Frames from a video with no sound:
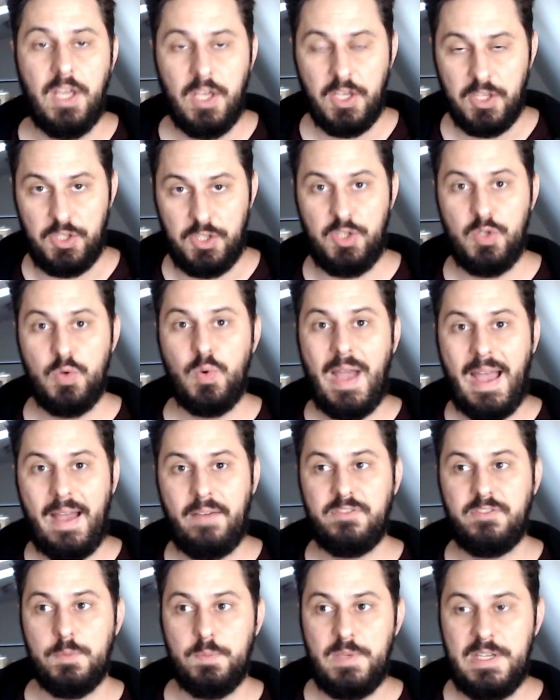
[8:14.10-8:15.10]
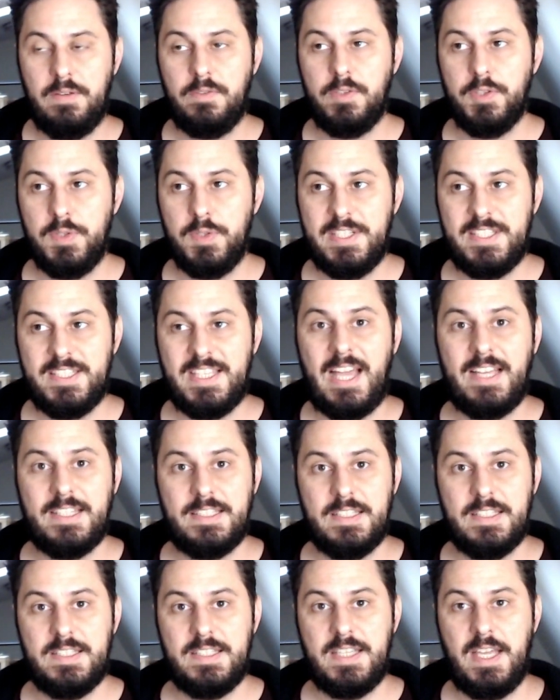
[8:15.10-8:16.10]
You have to be able to
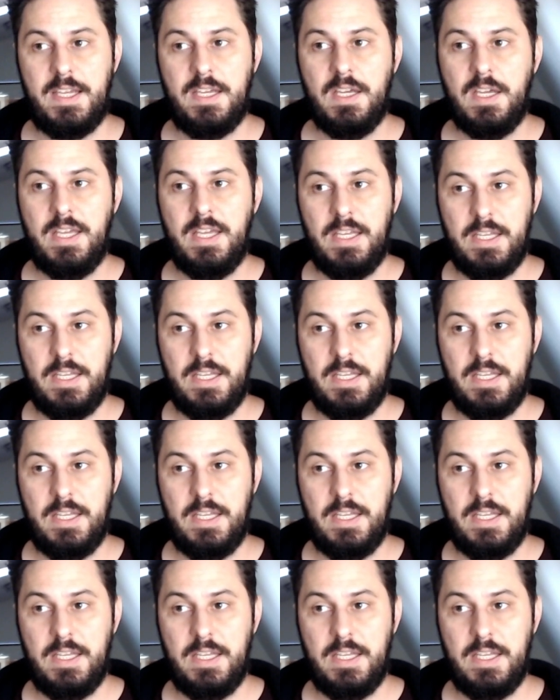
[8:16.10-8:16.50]
assess and say,